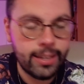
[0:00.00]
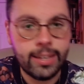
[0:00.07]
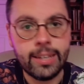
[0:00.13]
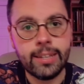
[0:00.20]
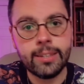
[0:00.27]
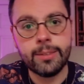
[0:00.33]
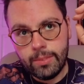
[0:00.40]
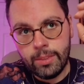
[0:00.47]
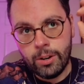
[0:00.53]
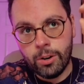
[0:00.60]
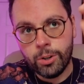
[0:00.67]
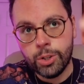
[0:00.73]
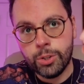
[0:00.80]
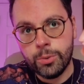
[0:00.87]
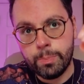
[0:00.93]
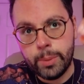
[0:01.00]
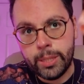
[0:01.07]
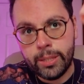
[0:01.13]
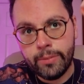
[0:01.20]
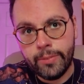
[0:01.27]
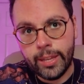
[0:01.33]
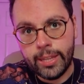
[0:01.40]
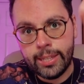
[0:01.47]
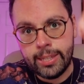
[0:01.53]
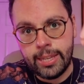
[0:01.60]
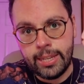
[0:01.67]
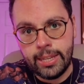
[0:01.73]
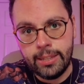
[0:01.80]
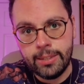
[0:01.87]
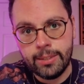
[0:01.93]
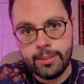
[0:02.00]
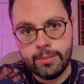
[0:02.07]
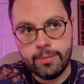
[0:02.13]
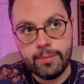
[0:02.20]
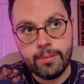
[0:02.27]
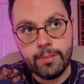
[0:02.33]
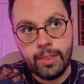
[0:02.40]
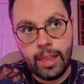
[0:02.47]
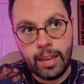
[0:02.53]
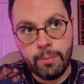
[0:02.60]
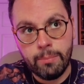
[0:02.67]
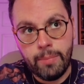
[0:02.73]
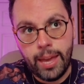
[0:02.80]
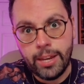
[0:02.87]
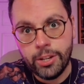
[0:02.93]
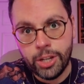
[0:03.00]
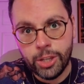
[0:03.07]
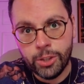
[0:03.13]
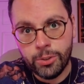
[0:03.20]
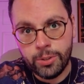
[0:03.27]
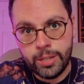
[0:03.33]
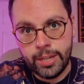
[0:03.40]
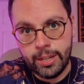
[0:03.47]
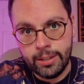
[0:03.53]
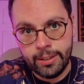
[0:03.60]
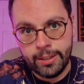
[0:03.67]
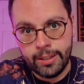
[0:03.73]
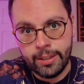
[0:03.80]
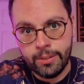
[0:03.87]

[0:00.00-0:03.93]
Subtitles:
is there are specific cities like Manchester in England.